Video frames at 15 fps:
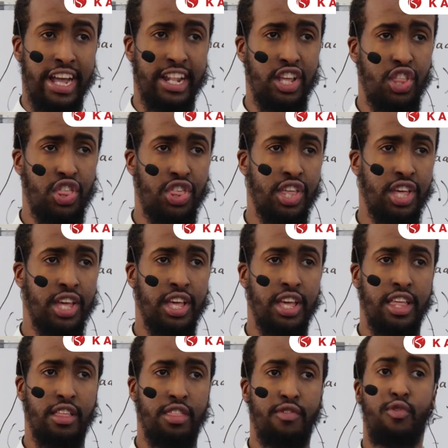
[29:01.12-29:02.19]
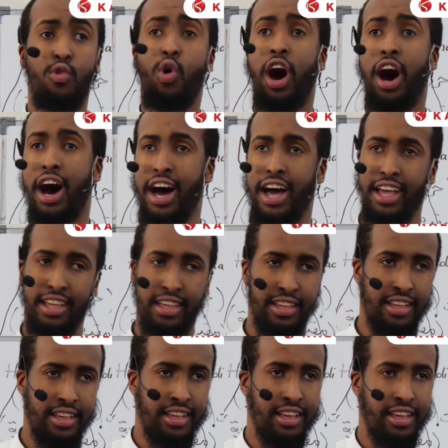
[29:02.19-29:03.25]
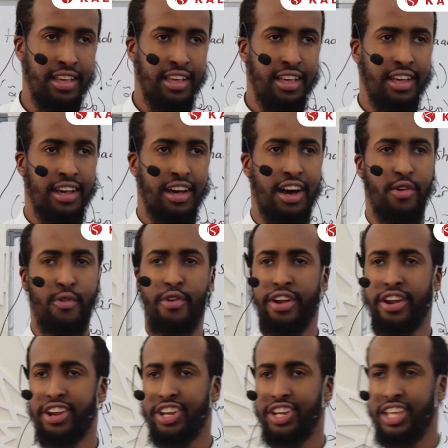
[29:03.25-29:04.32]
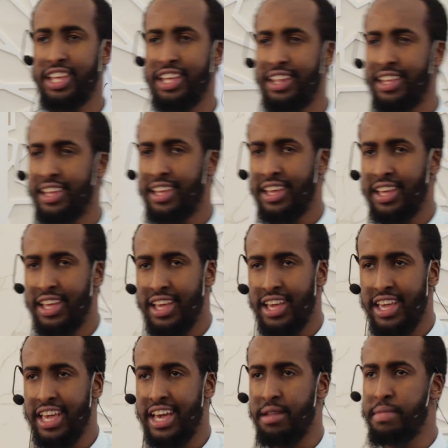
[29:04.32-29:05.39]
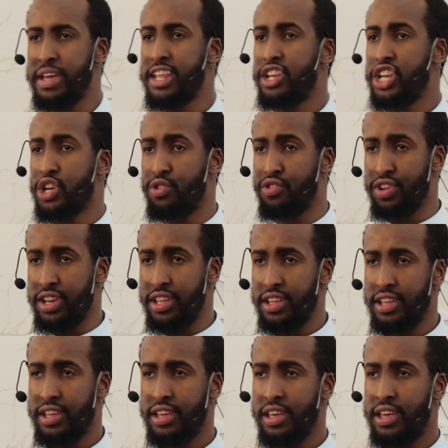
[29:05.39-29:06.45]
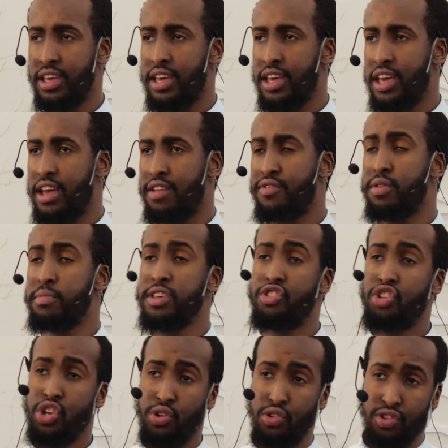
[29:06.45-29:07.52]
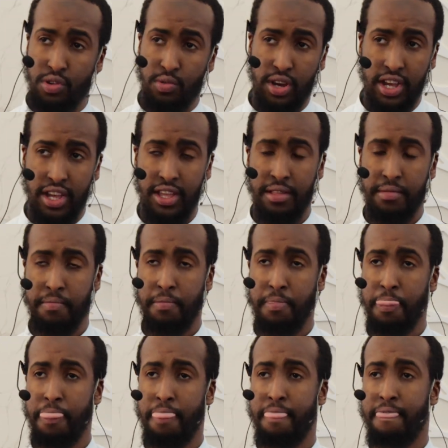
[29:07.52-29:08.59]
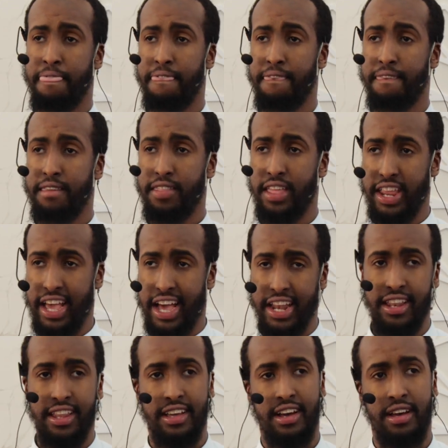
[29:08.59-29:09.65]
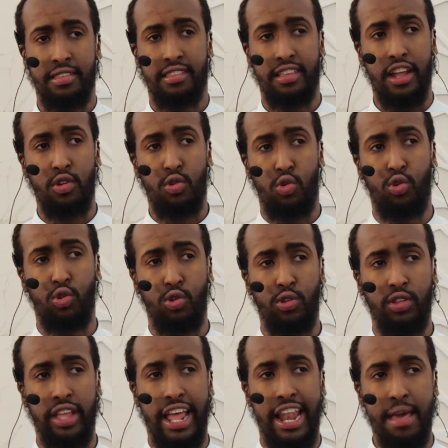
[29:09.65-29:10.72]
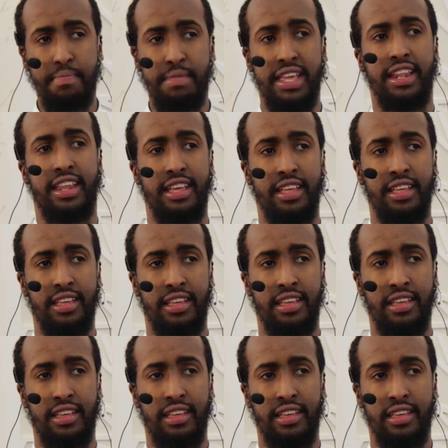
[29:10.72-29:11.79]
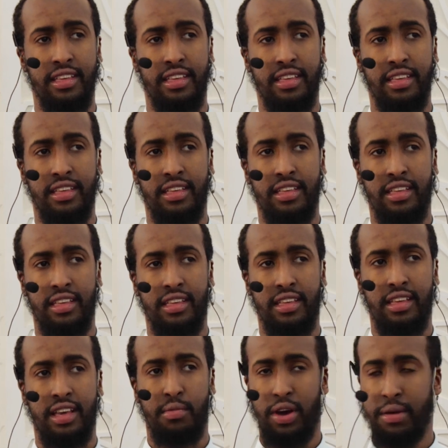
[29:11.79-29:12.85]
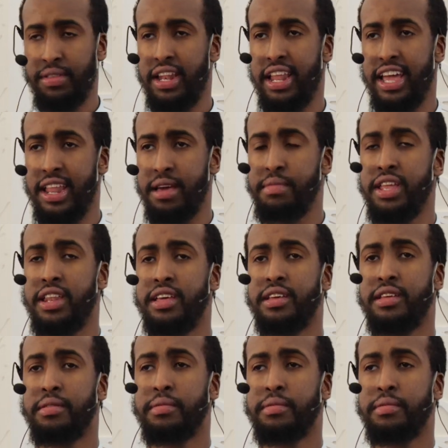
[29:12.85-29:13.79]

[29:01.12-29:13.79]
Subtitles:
Hadith, the Fuqaha. Harun al-Rashid, he had many children, and from his children were that he had a son called Al-Amin, Abu Abdullah Al-Amin,